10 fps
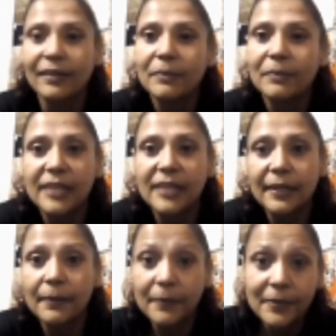I'm just
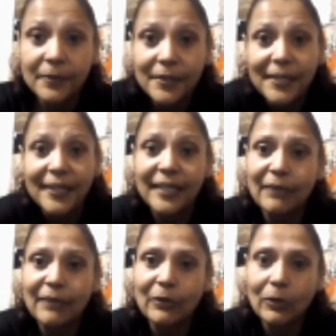gonna give
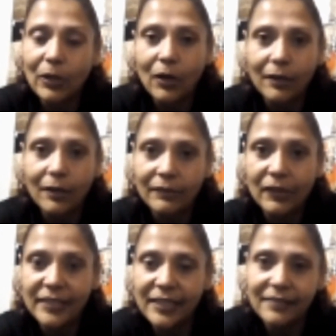it all I got, and I
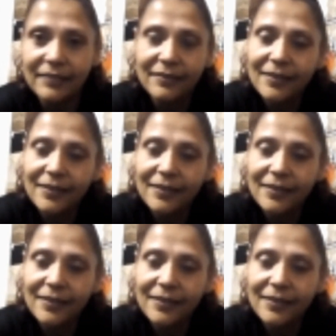did,